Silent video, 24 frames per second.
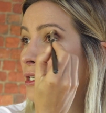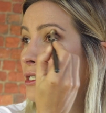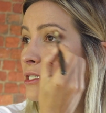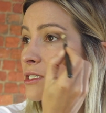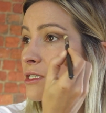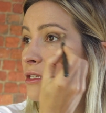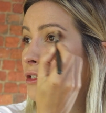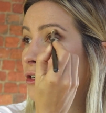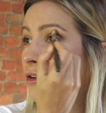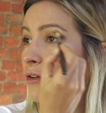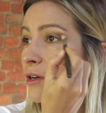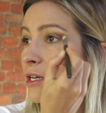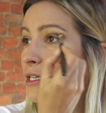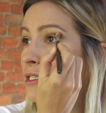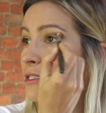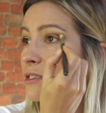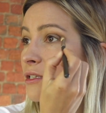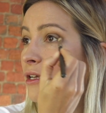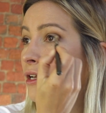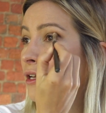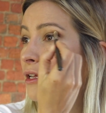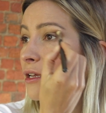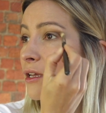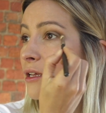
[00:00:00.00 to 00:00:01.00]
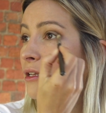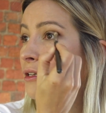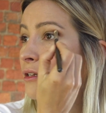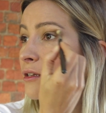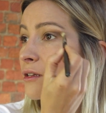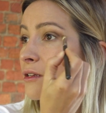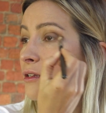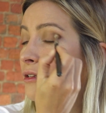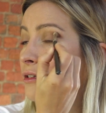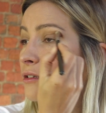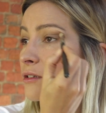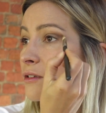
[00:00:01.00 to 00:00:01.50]
into the crease line
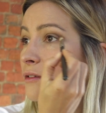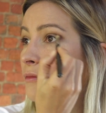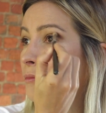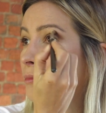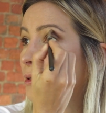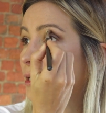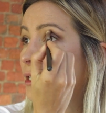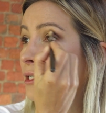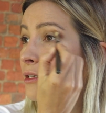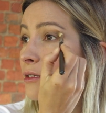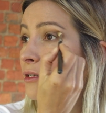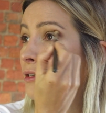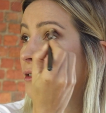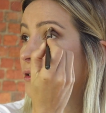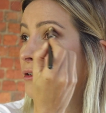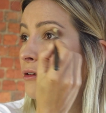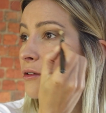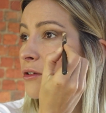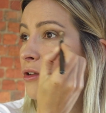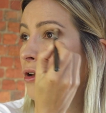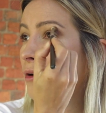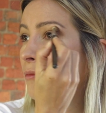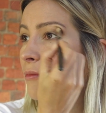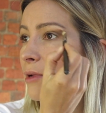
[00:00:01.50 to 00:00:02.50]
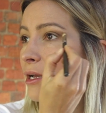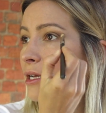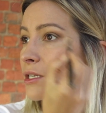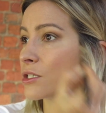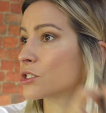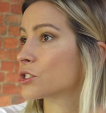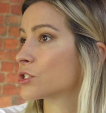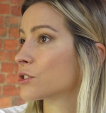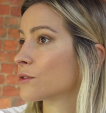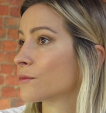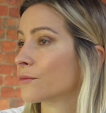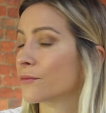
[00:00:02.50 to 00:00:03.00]
and just blend it. Not
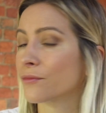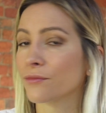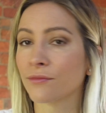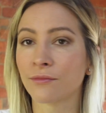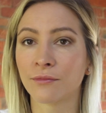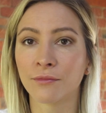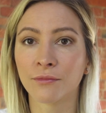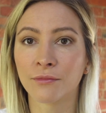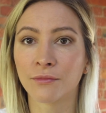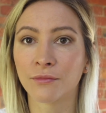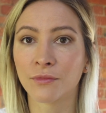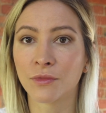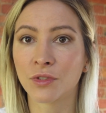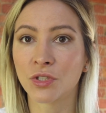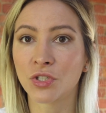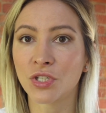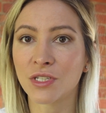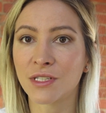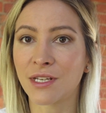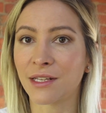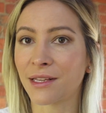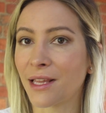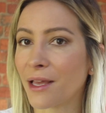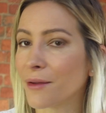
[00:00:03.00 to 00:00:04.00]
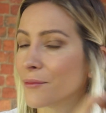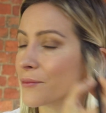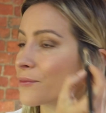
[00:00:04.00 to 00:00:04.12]
much. Just